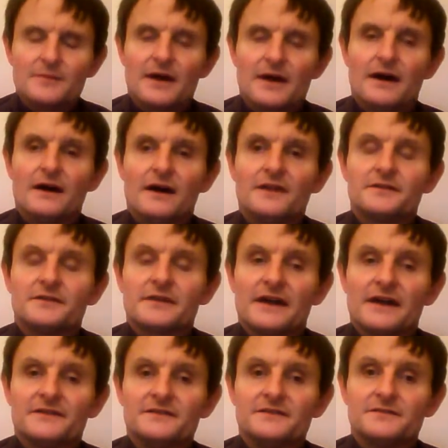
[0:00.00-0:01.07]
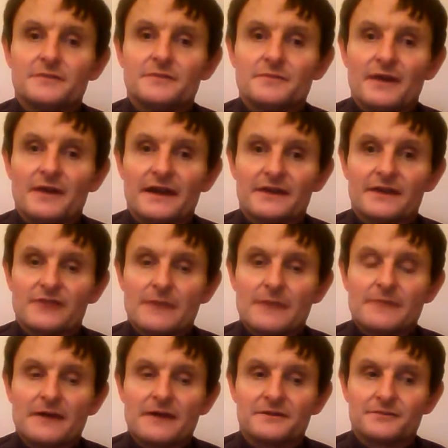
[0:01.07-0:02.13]
aunt, cousins, and when my
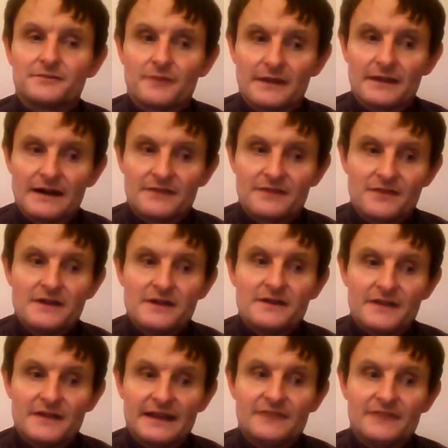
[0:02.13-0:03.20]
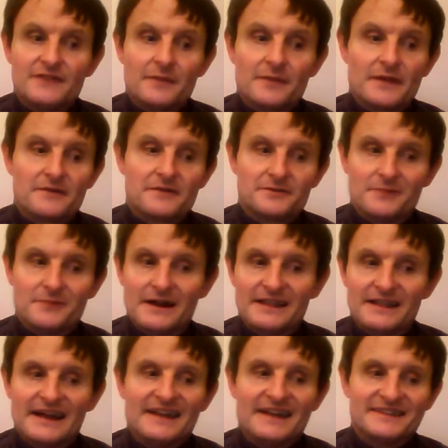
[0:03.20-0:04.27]
grandparents were alive, they lived up there as
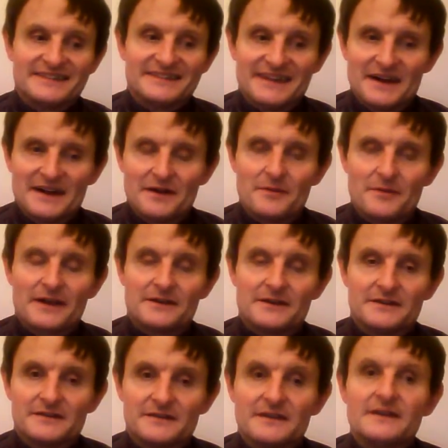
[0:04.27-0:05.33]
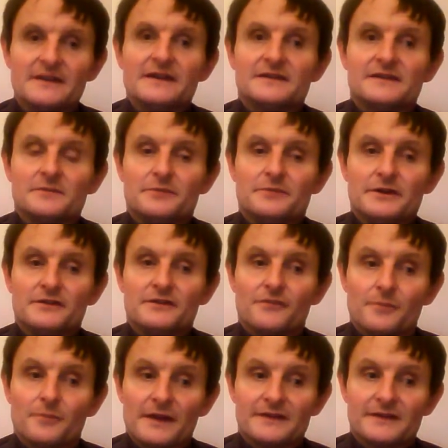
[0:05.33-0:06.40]
well. And oh my goodness, it's a beautiful
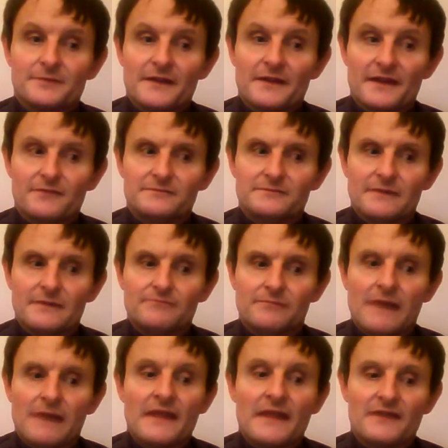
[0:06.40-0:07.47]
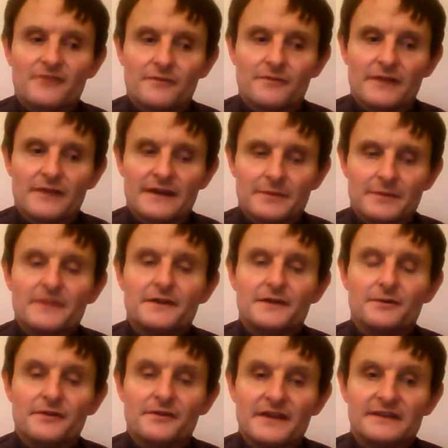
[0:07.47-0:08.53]
place where they're from, right up in the
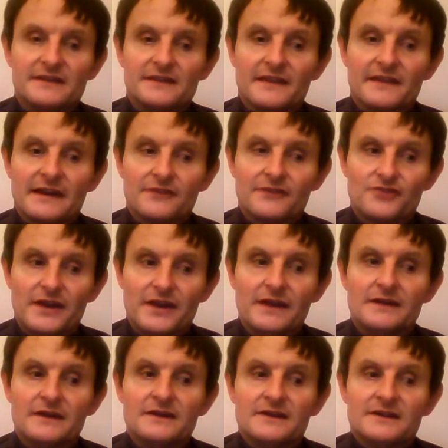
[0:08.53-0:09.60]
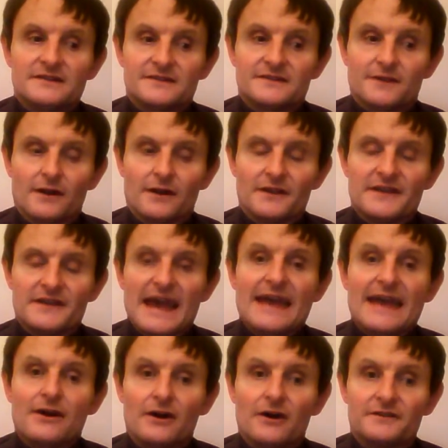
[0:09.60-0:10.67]
northeast of the country. Scotland,
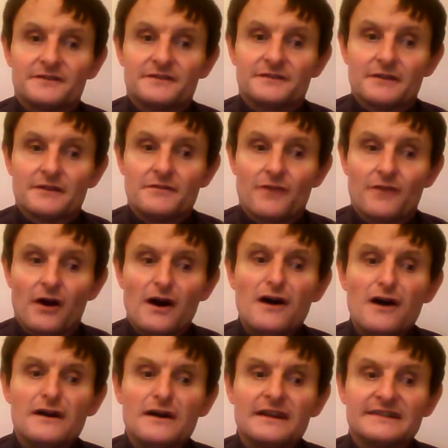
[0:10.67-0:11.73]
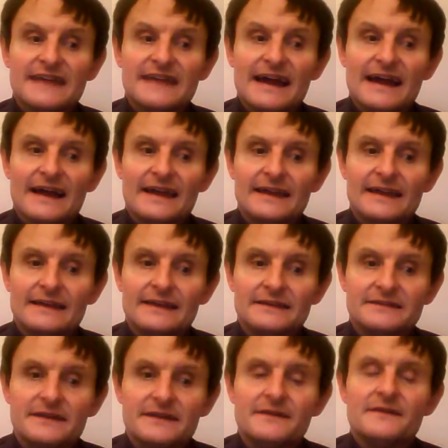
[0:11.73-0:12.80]
Écosse. So we've got Angleterre,
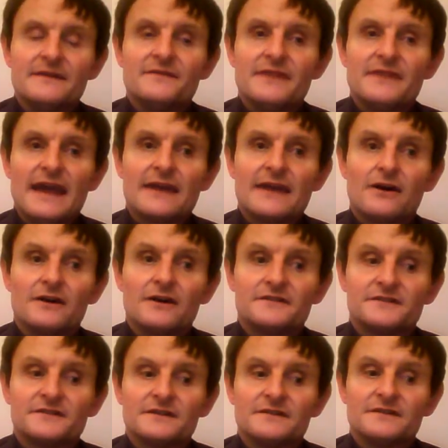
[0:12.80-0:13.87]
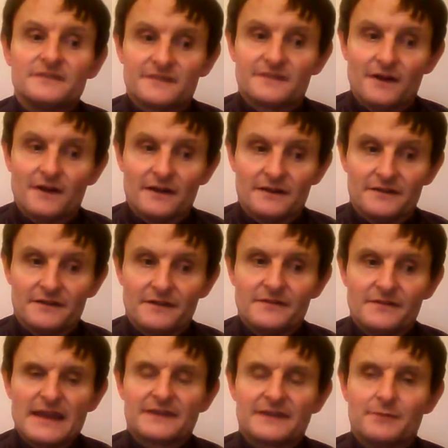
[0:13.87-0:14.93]
England, Écosse, Scotland.
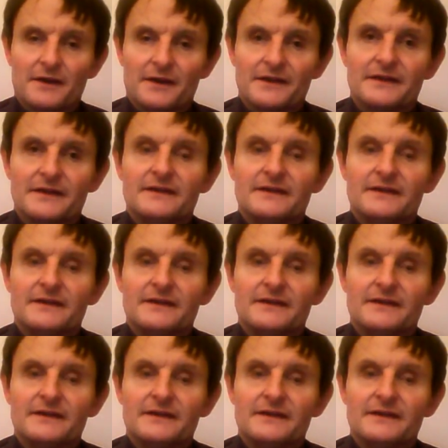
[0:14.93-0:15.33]
Next one,